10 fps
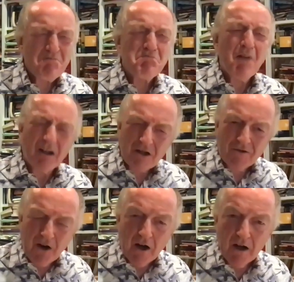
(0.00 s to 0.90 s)
much
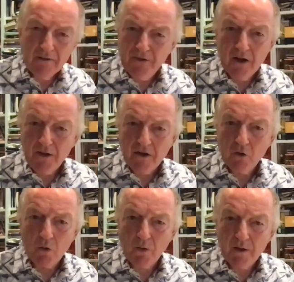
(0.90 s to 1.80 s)
further
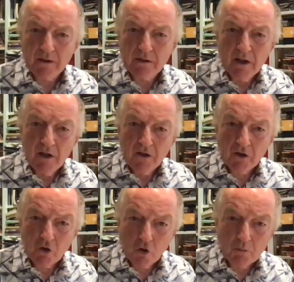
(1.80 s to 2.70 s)
north than
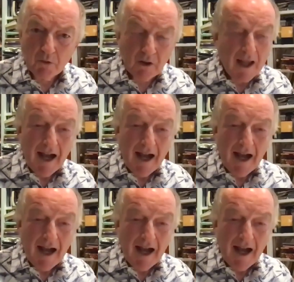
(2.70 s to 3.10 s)
Cornwall,